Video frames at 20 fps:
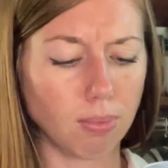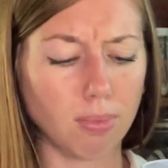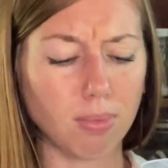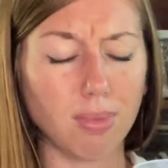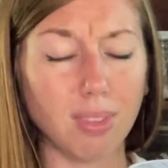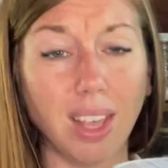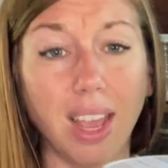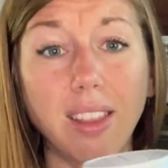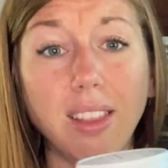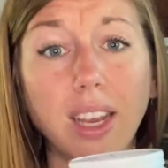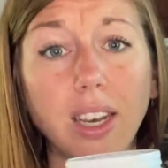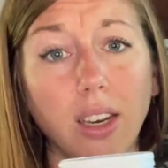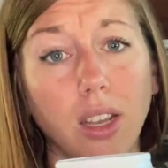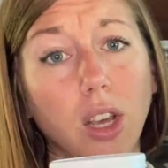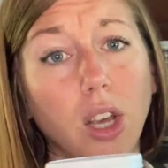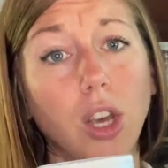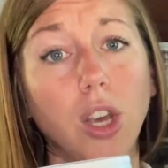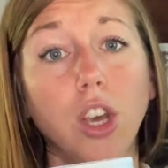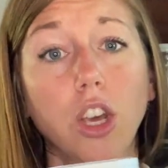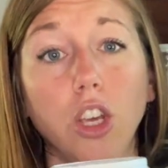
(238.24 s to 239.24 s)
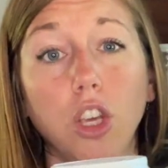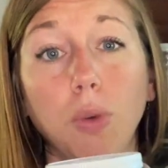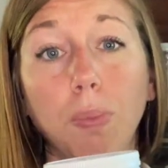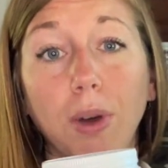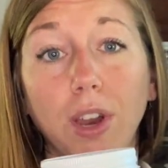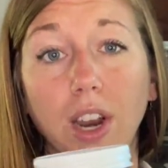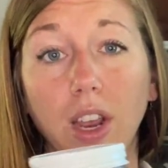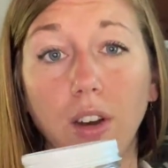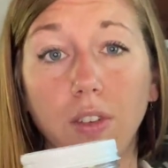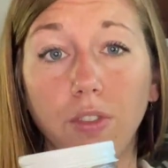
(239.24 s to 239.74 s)
And then you
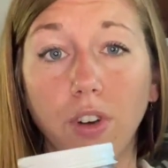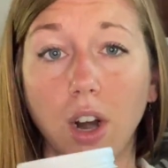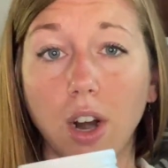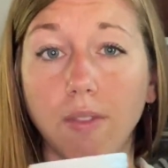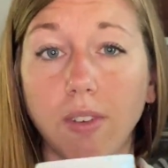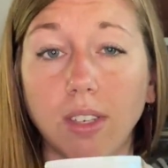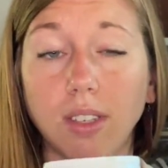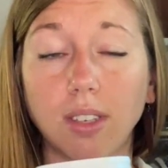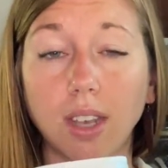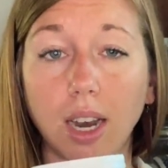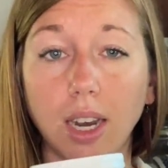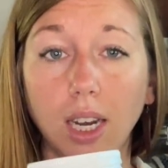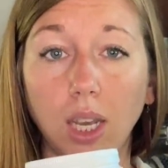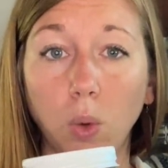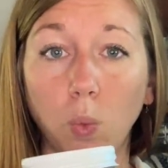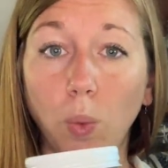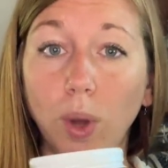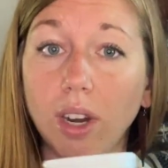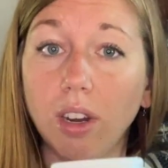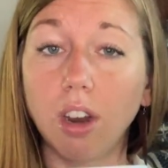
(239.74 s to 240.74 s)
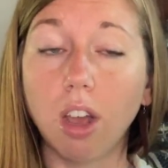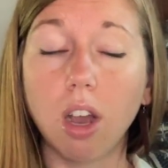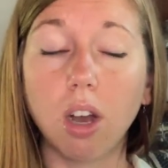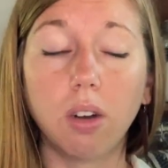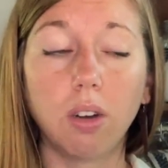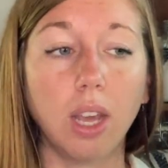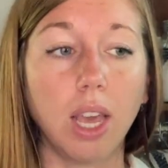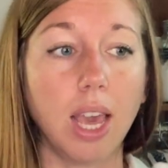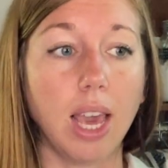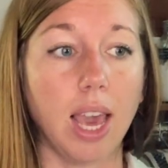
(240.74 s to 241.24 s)
put it in front of a sunny
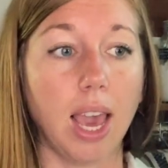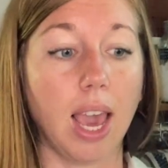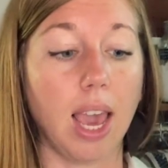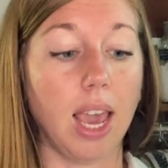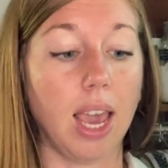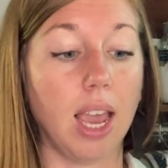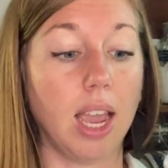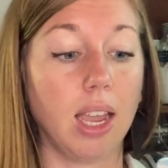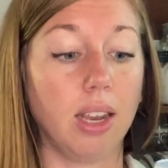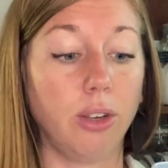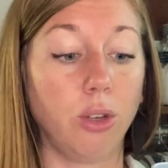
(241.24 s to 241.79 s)
window and you